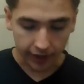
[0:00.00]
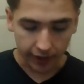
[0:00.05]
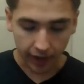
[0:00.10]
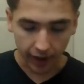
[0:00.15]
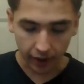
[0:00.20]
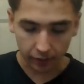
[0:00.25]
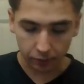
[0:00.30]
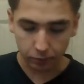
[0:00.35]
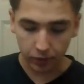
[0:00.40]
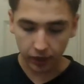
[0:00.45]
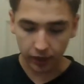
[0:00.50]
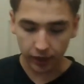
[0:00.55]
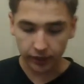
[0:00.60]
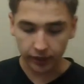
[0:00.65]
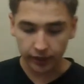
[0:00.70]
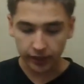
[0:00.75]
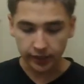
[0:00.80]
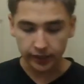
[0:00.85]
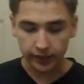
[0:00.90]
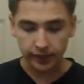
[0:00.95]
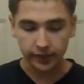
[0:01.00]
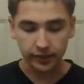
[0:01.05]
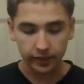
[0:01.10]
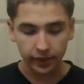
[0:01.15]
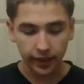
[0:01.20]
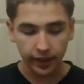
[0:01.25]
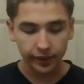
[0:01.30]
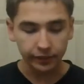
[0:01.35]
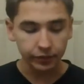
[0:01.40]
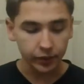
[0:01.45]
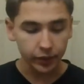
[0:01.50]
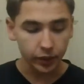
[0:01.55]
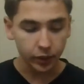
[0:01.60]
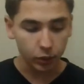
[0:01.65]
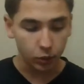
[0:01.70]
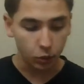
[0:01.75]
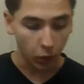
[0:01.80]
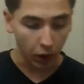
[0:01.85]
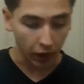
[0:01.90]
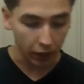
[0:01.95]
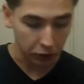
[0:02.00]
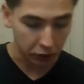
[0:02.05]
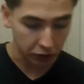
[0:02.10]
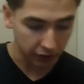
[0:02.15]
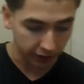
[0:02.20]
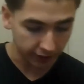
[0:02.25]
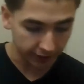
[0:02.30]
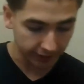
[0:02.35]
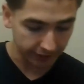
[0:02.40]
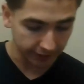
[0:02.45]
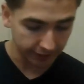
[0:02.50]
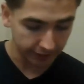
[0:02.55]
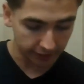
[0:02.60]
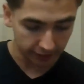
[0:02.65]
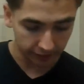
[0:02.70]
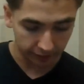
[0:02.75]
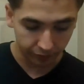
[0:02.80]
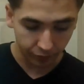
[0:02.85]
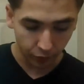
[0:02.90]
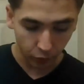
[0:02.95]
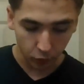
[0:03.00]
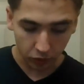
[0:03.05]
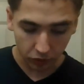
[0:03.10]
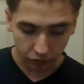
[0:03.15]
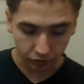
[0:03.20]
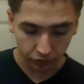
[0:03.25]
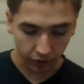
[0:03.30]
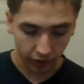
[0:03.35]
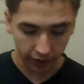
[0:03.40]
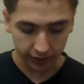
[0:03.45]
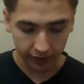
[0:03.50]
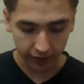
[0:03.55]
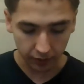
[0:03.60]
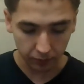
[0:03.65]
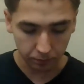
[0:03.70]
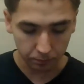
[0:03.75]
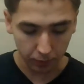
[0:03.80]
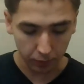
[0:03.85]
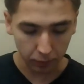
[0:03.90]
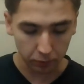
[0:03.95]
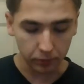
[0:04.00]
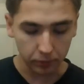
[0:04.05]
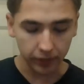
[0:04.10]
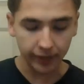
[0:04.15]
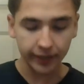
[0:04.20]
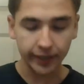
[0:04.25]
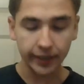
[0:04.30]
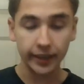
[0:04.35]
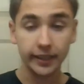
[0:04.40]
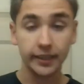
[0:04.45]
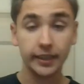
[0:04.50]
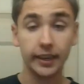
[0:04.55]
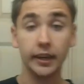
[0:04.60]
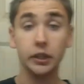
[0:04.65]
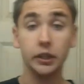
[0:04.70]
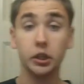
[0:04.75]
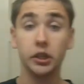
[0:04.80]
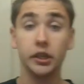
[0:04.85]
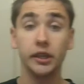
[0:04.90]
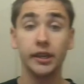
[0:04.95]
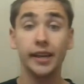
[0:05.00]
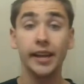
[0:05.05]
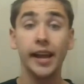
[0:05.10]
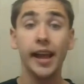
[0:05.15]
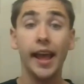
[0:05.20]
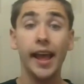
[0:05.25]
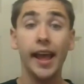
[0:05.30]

kept the slavery question in the forefront of public attention